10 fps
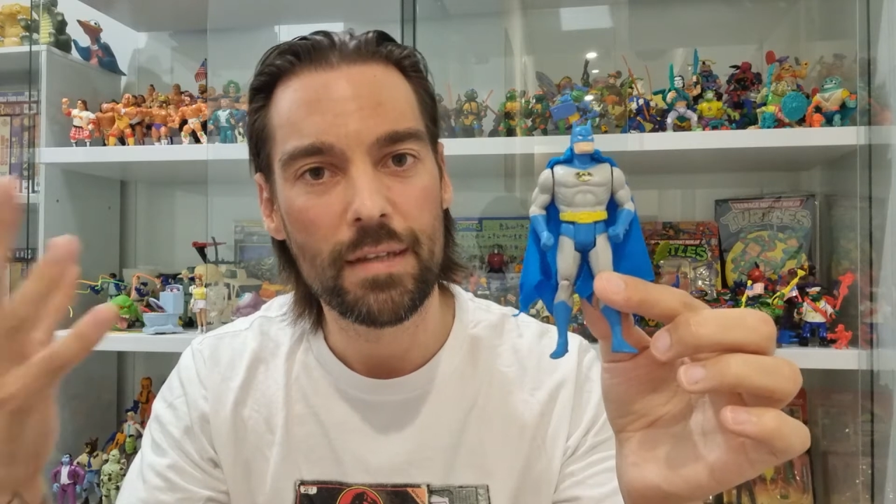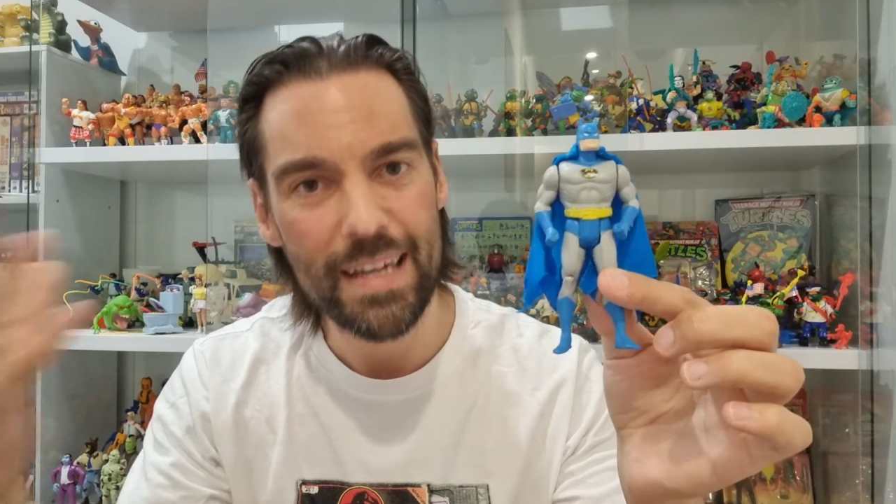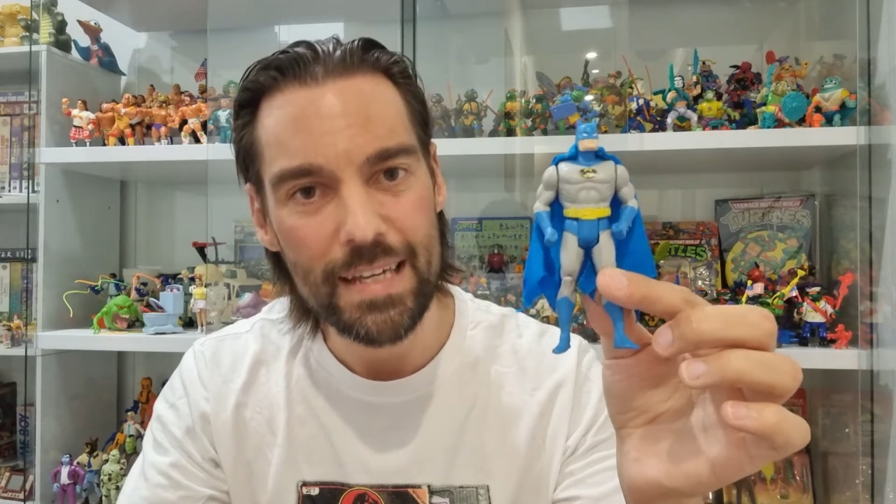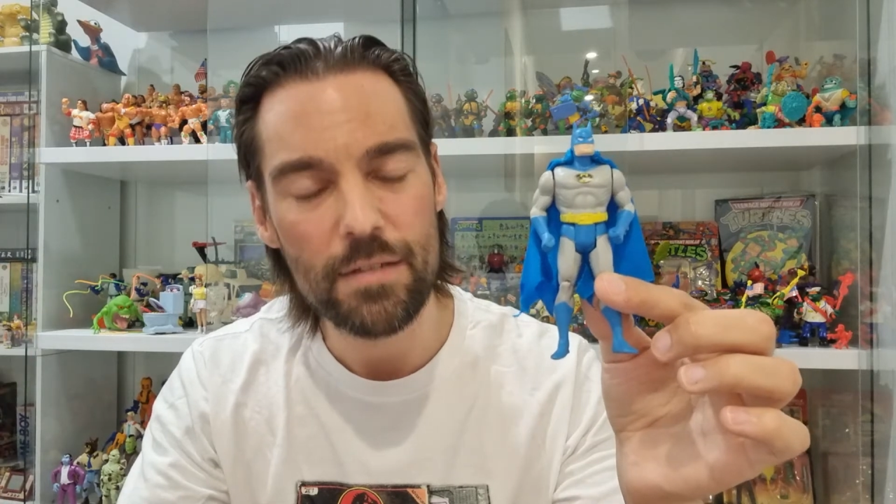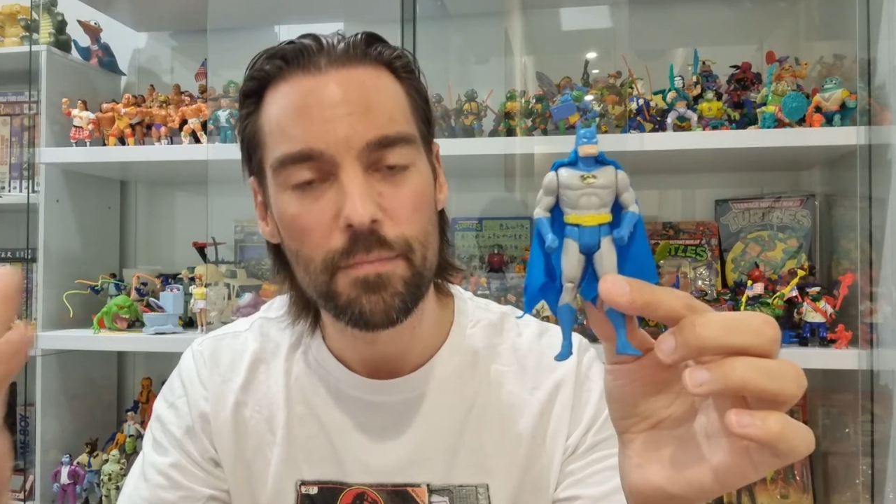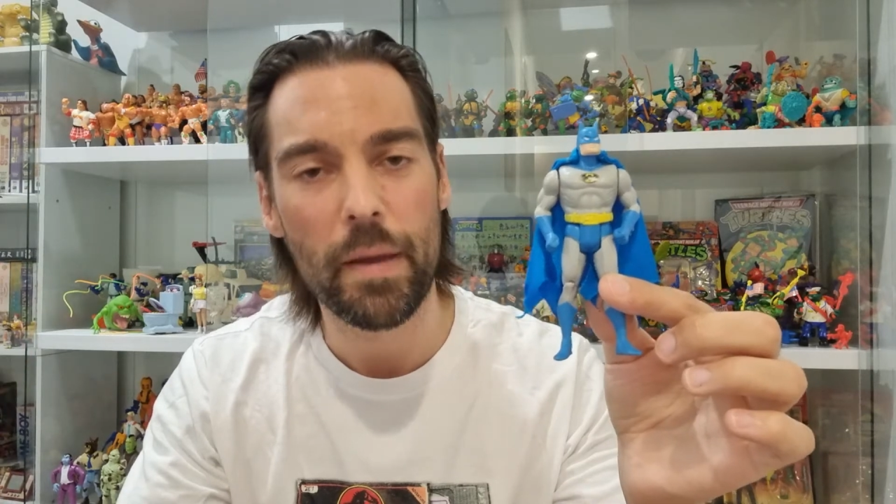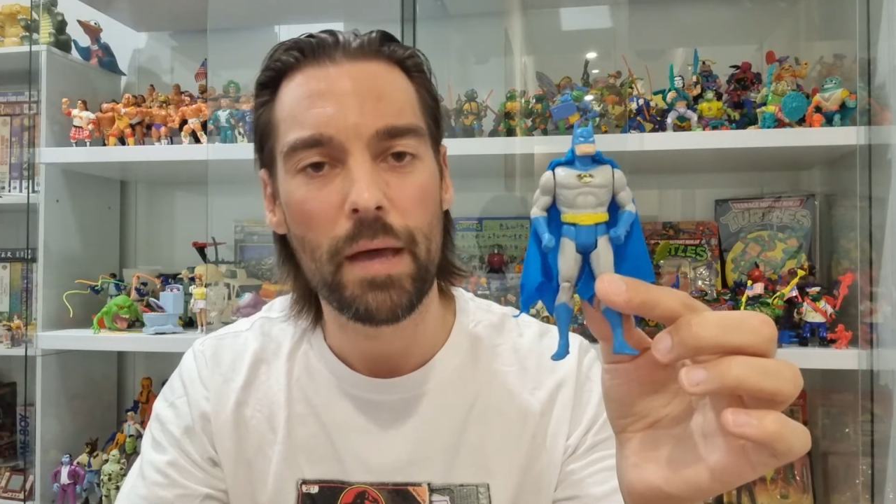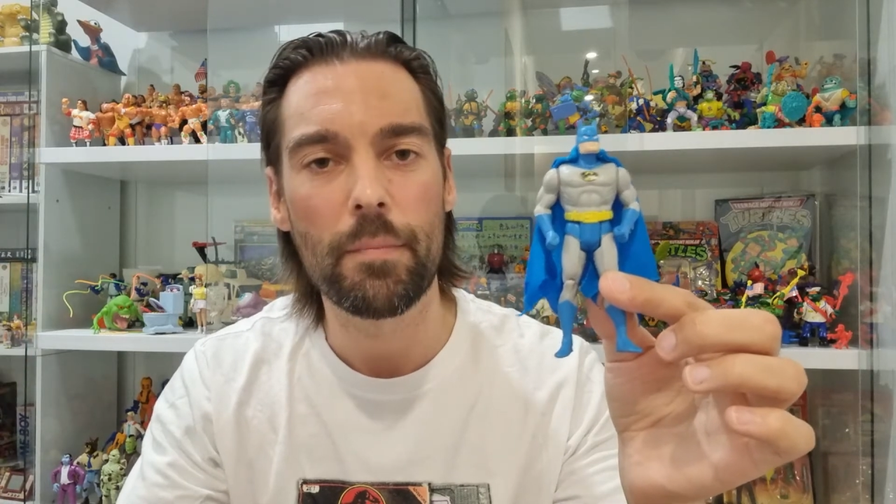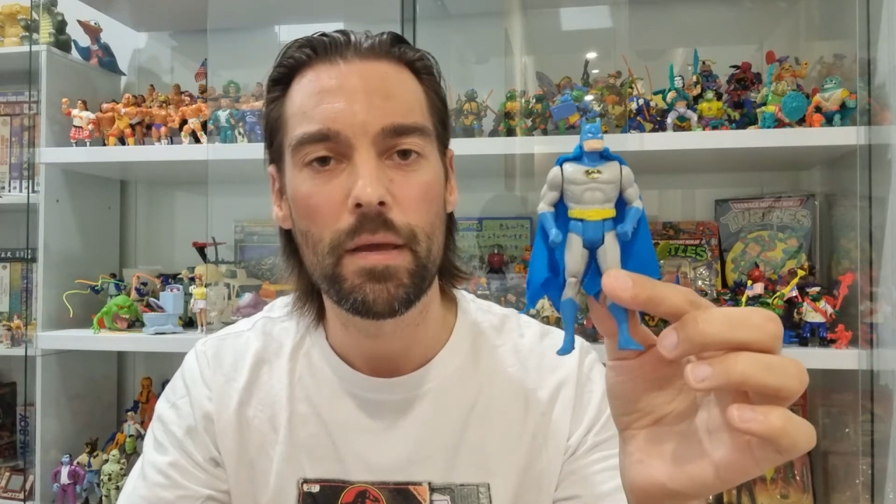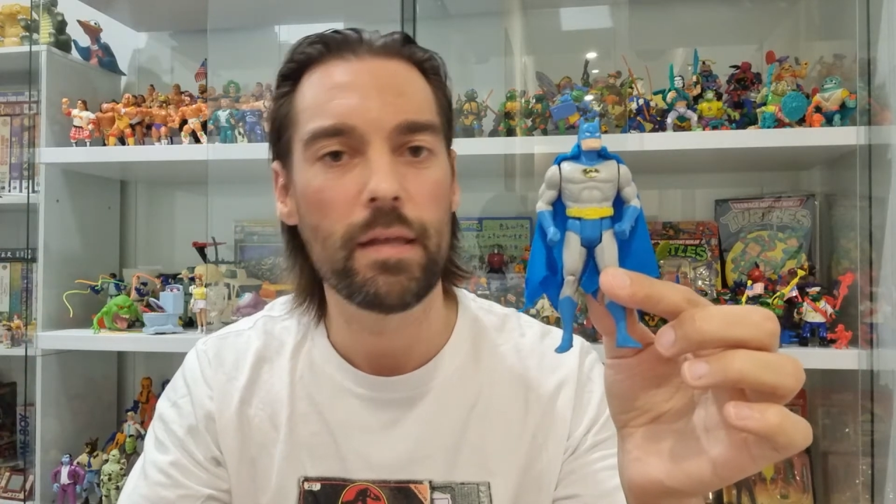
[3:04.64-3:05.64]
Keaton
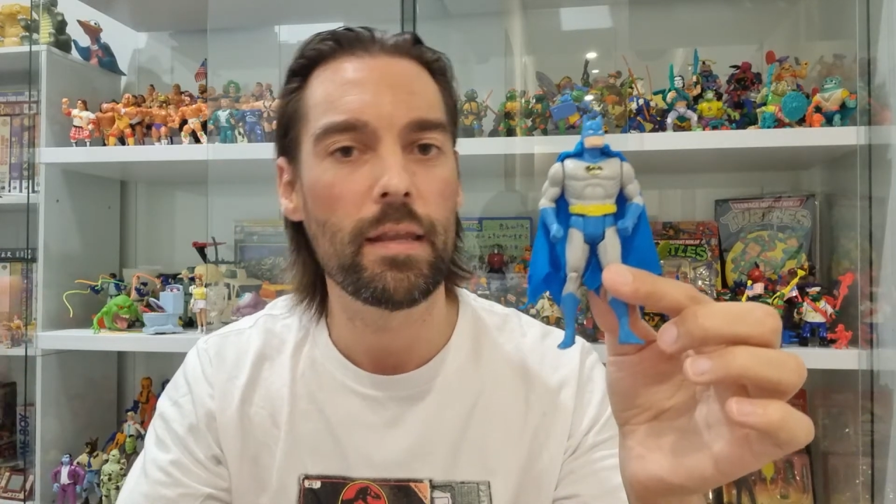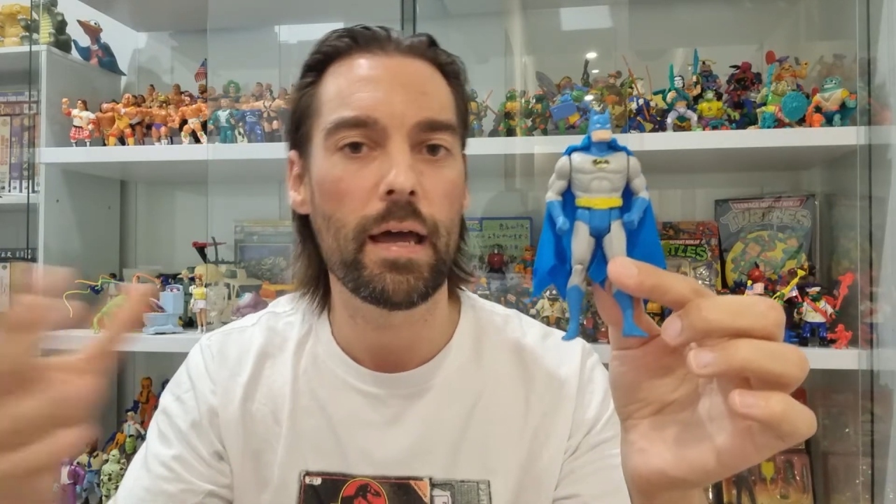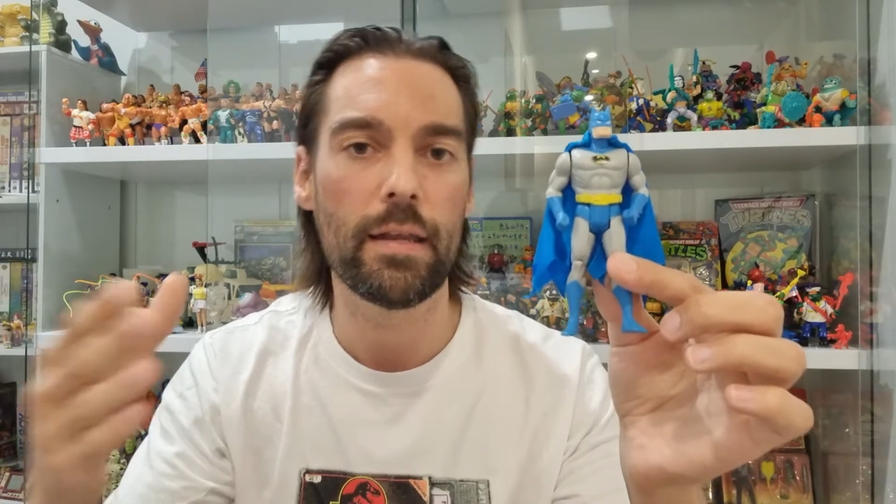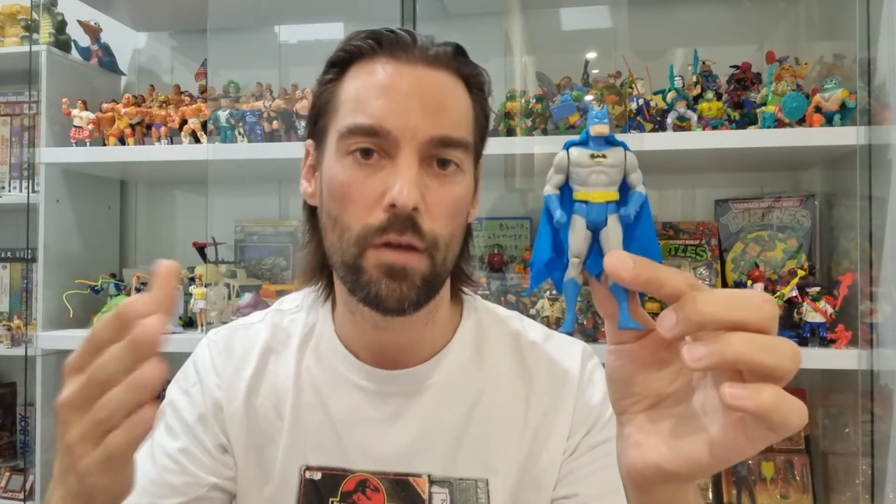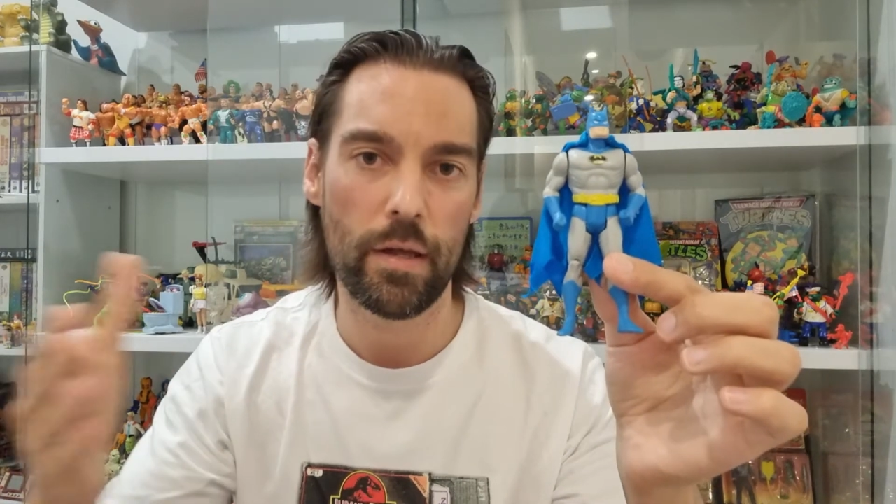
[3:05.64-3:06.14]
Batman and,